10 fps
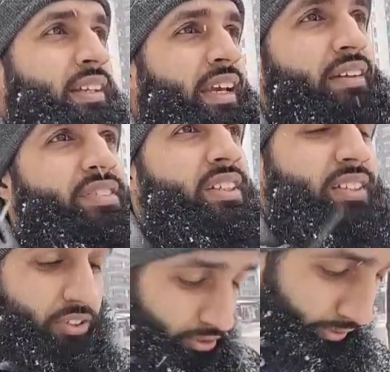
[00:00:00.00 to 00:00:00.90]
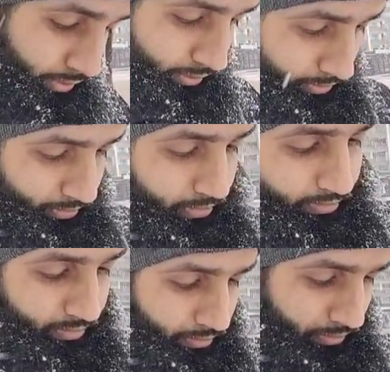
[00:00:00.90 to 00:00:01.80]
cafes, etc.,
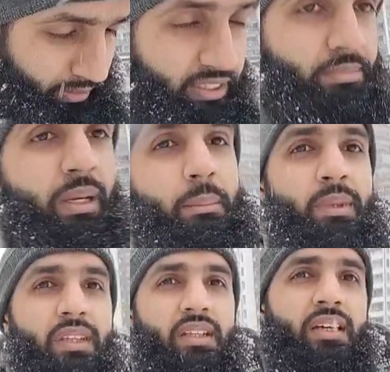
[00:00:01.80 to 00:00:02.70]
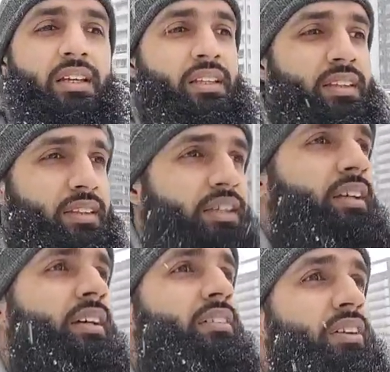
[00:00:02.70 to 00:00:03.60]
then this might be
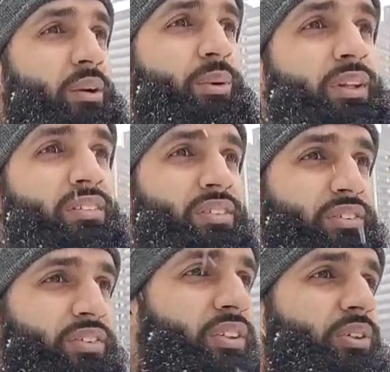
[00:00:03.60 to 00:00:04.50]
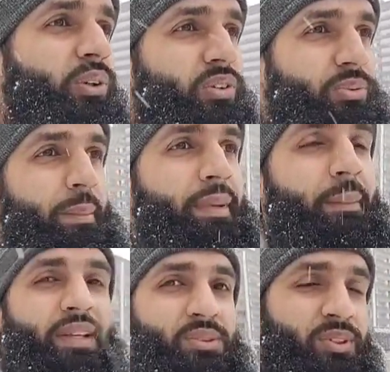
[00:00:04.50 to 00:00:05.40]
the right one for you, or this might be a
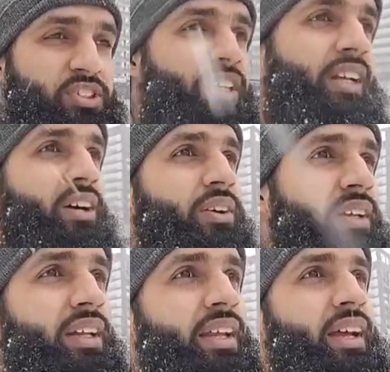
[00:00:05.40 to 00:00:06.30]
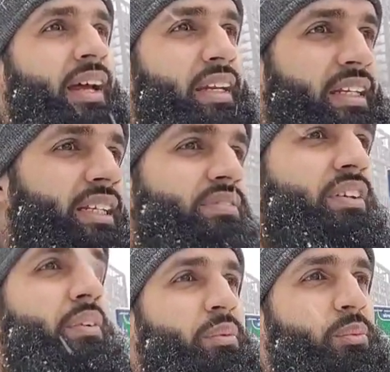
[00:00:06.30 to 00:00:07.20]
place you want to check out. And it is
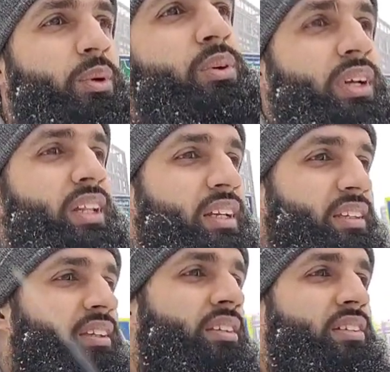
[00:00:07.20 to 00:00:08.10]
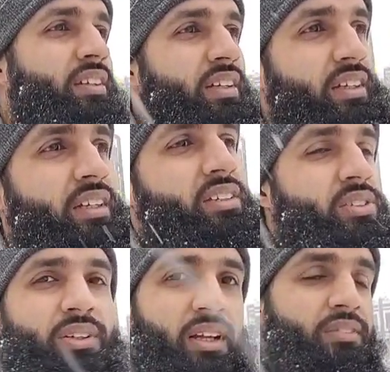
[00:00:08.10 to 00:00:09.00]
very well connected
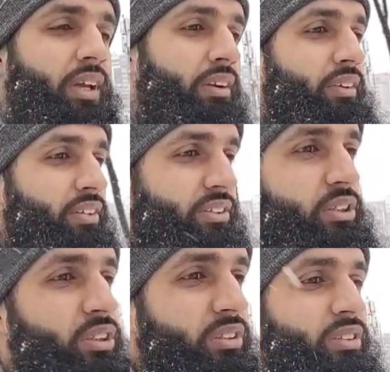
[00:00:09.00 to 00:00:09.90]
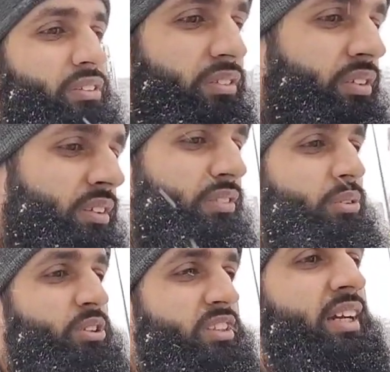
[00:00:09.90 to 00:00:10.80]
to the other areas, so if
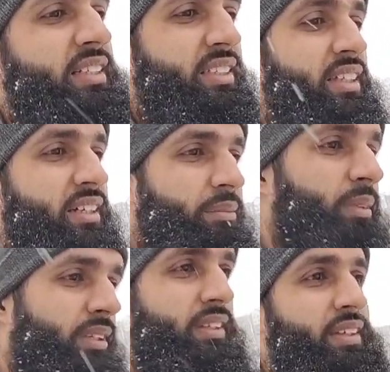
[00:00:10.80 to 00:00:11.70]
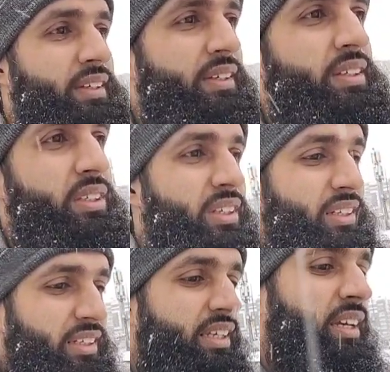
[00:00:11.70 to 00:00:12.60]
you were to taxi, you
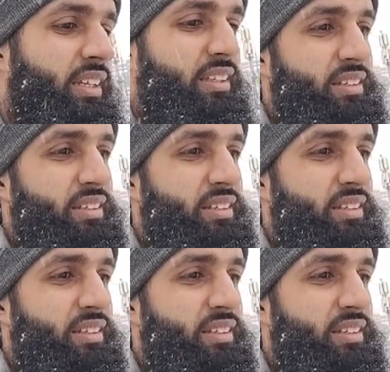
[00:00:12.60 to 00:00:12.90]
can get